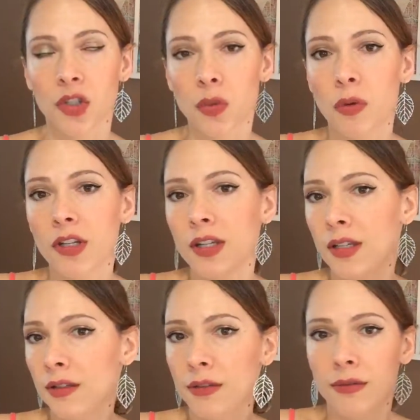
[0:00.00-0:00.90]

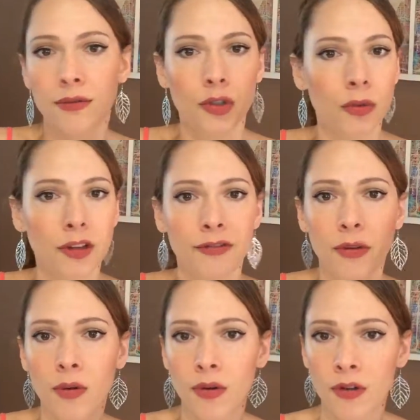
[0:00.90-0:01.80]
$20,
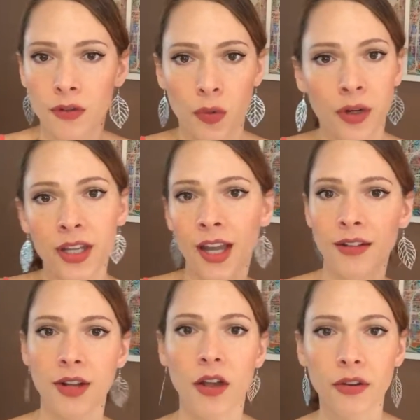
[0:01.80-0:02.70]
$24,
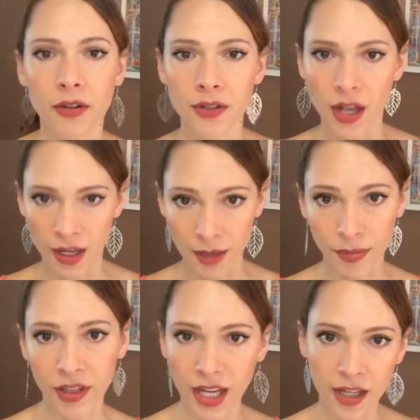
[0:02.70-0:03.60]
$28 on a
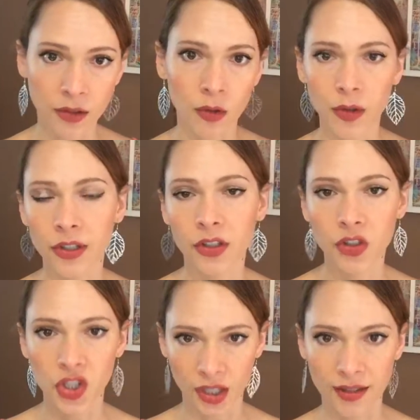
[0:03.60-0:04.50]
plain
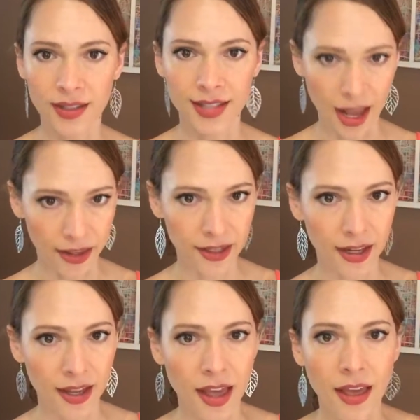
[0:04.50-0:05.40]
grilled chicken salad.
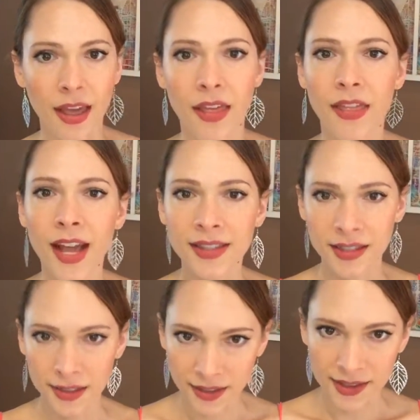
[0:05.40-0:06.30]
That's
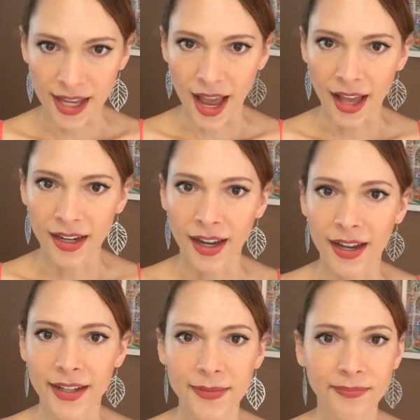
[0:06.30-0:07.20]
a little sad.
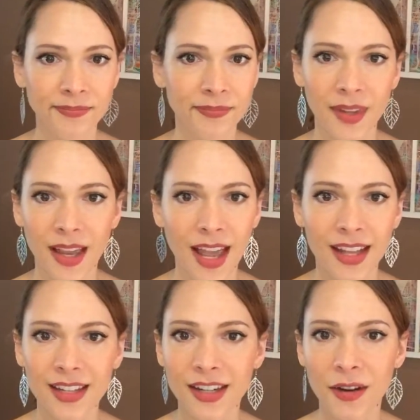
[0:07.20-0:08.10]

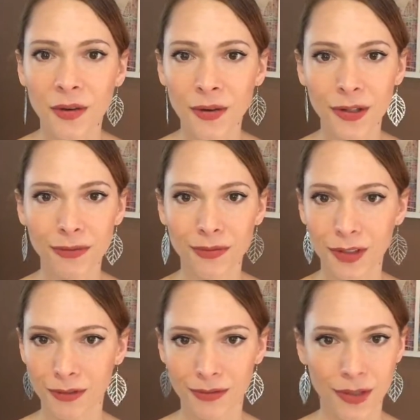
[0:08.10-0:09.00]
And you know,
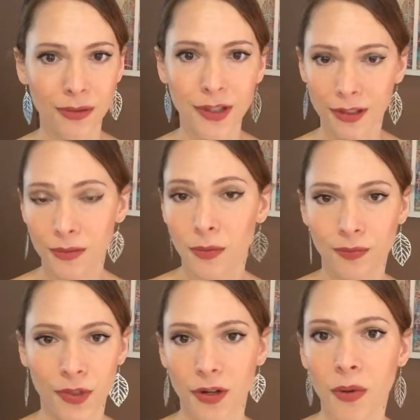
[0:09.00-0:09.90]

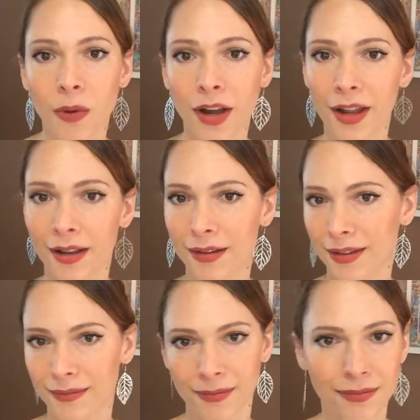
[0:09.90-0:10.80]
you don't want
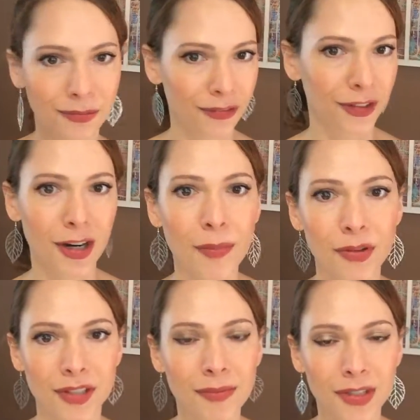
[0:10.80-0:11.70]
to flare up
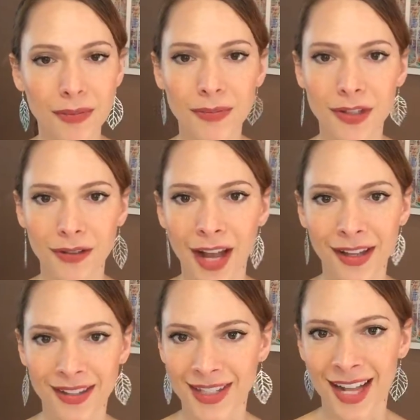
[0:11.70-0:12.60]
your symptoms.
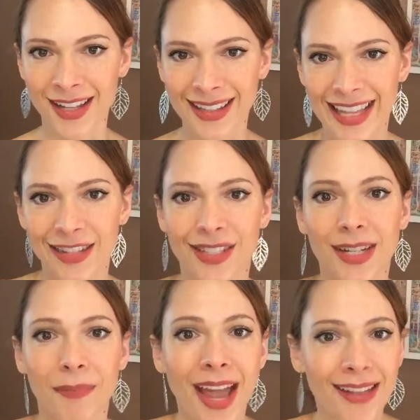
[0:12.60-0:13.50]
It's not that you
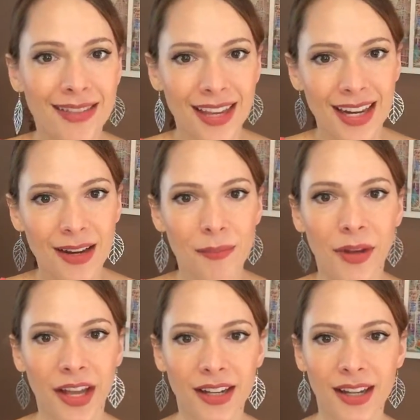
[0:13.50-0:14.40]
did a bad thing,
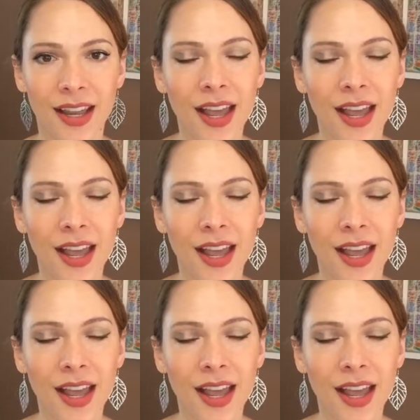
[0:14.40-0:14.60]
but